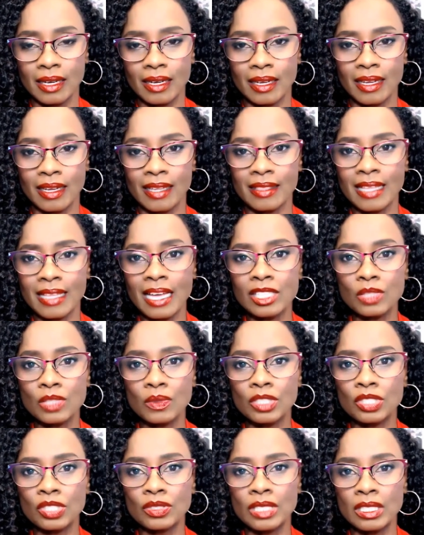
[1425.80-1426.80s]
And that's
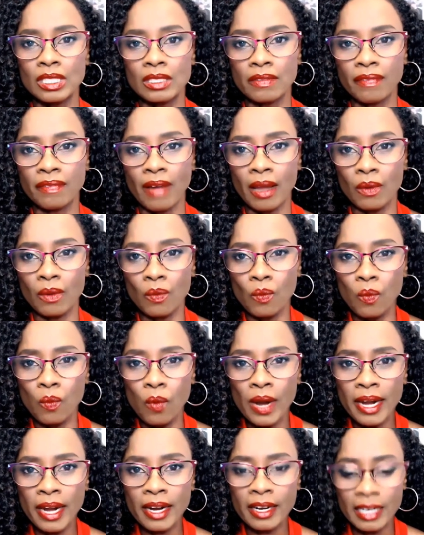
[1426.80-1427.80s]
what you need to find.
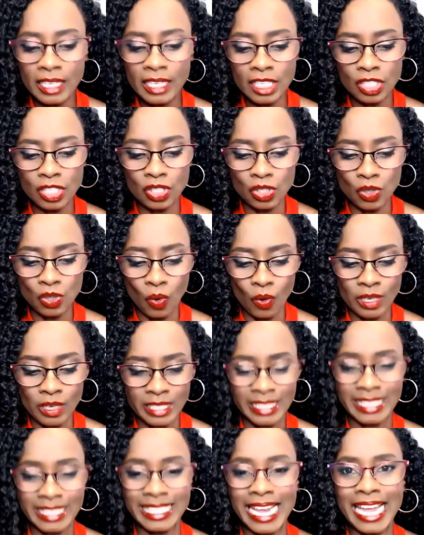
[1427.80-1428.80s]
Where is your
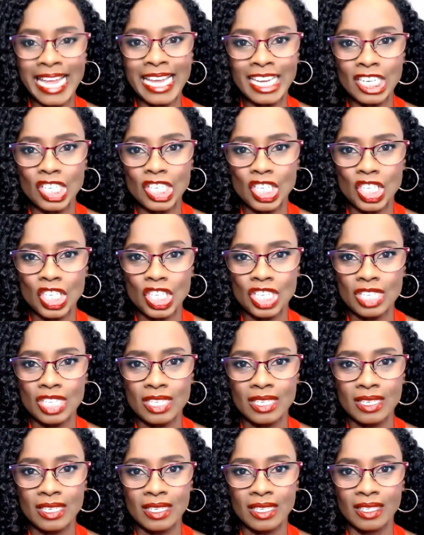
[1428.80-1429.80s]
stage?
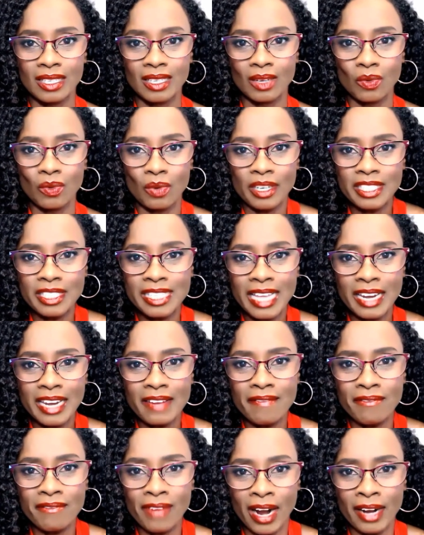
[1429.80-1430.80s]
Where is that
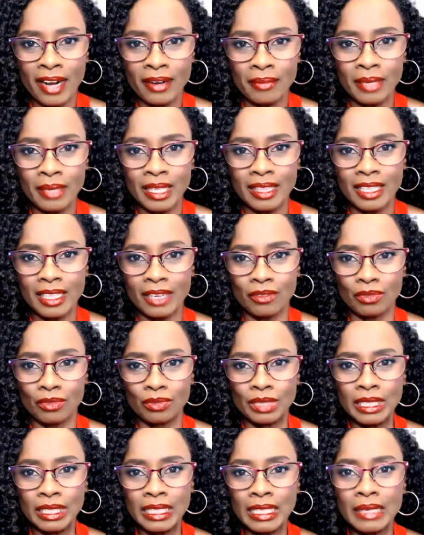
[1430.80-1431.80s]
environment that
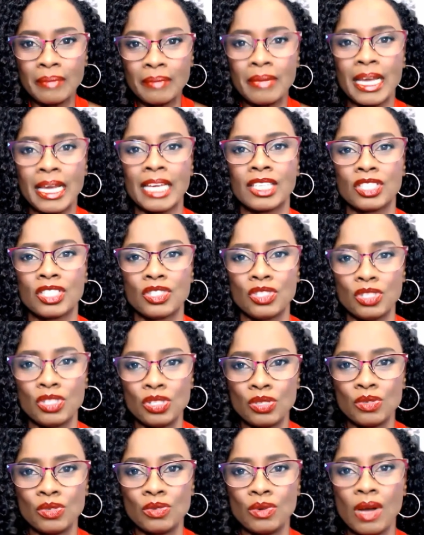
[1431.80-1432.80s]
really makes
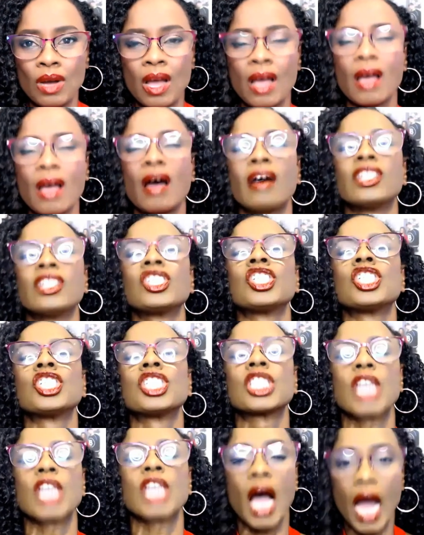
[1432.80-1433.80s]
you
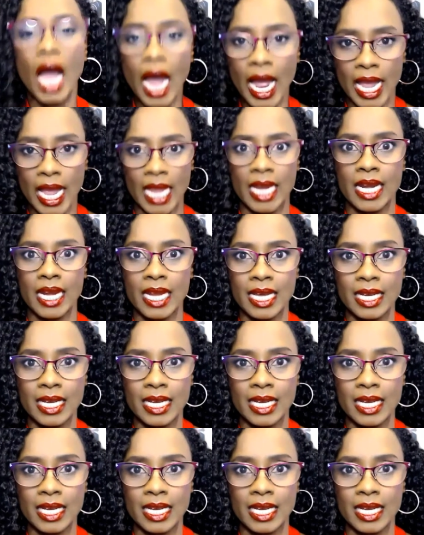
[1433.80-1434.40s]
shine?